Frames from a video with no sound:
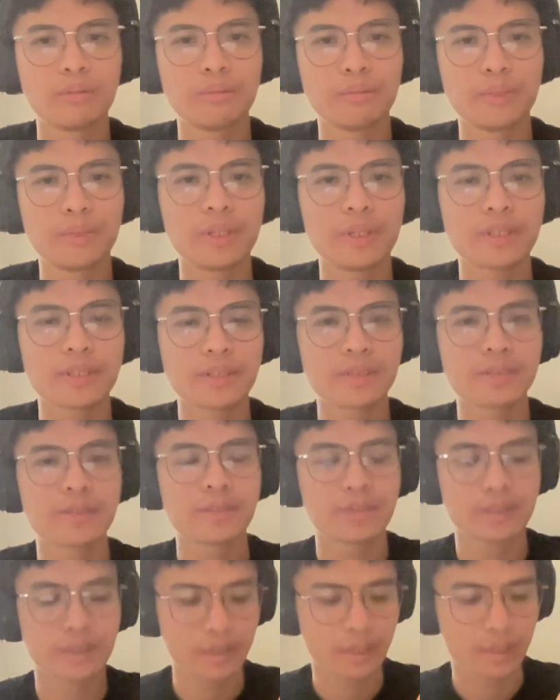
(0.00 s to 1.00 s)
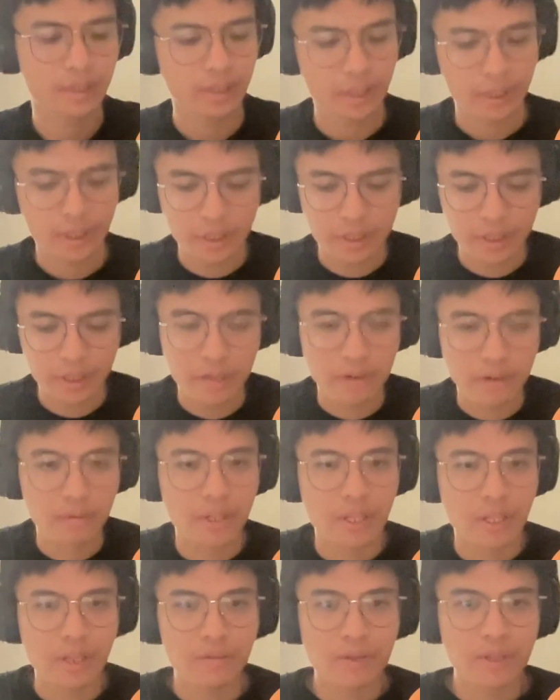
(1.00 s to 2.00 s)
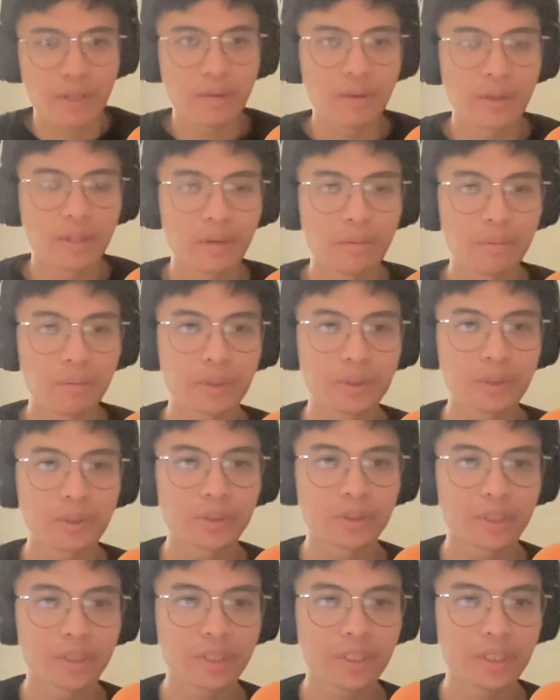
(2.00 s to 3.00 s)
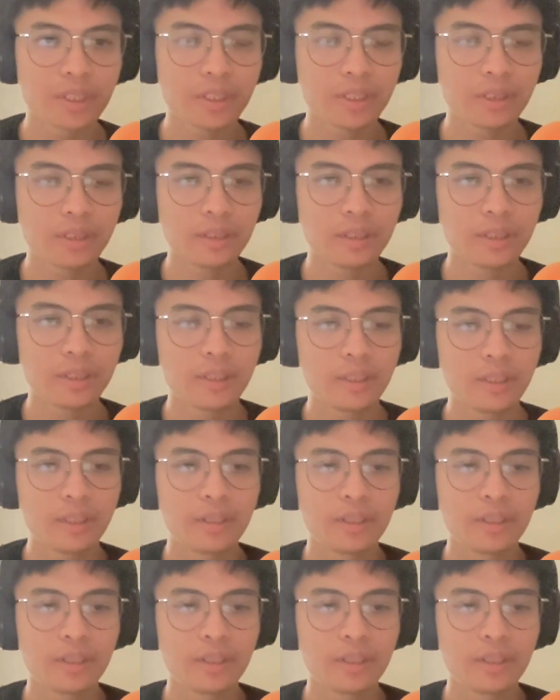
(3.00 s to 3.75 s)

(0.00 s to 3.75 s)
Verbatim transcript: Plus, when the opportunity